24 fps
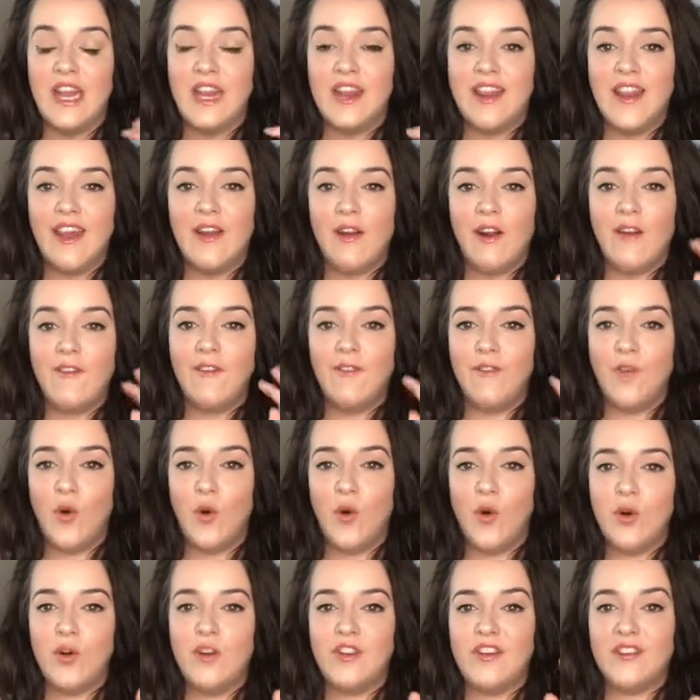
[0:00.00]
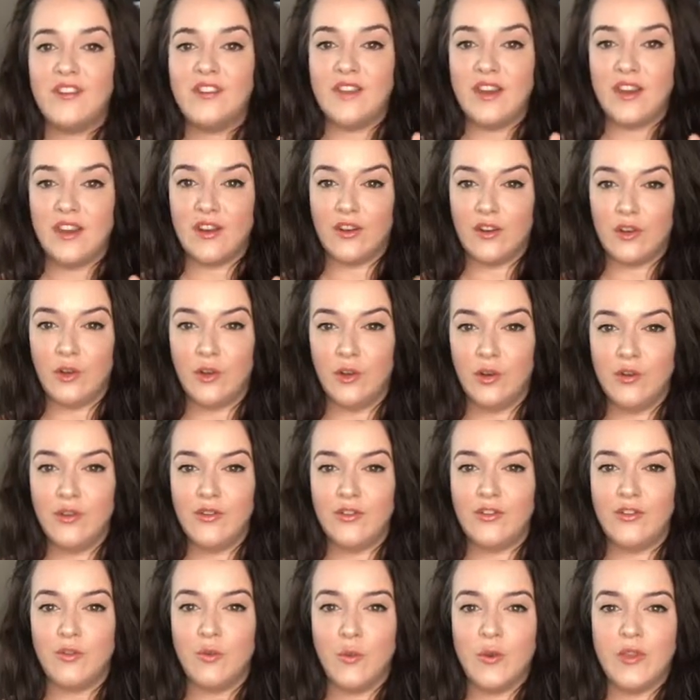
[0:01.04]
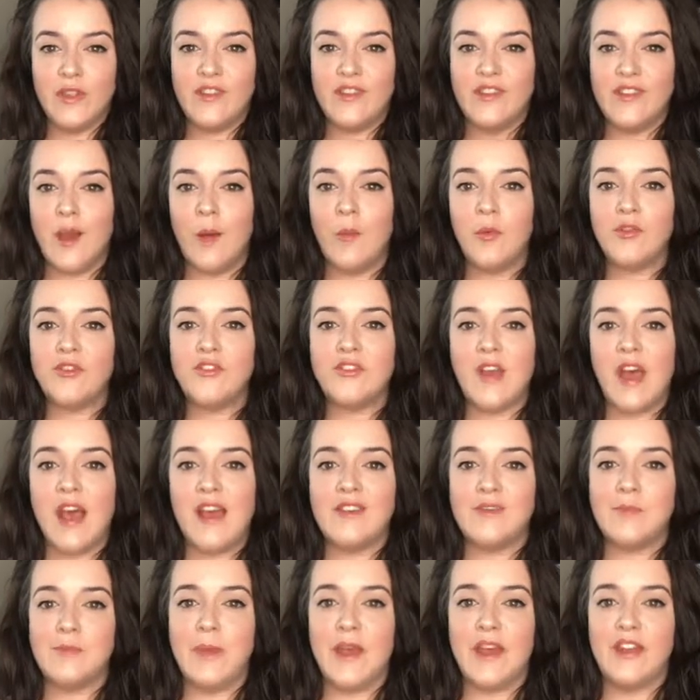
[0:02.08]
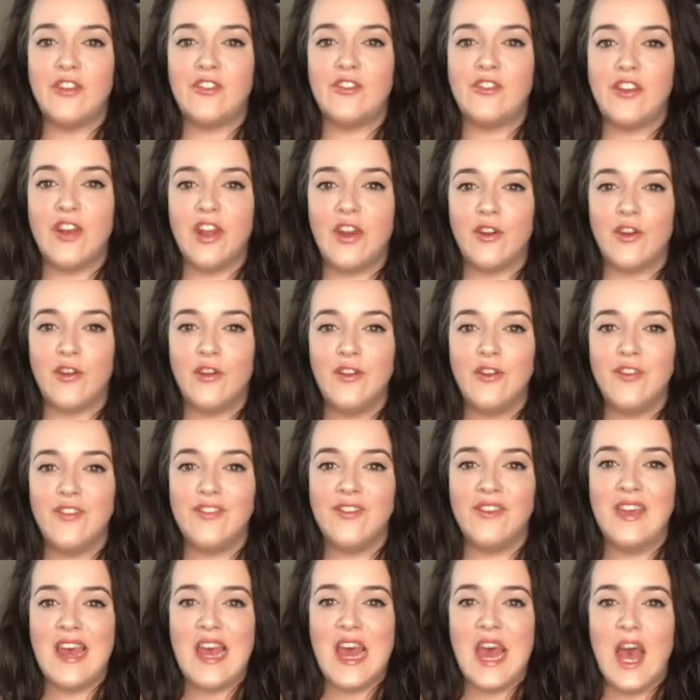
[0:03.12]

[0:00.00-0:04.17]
There are 4 distinct looks with double-sized base shadows,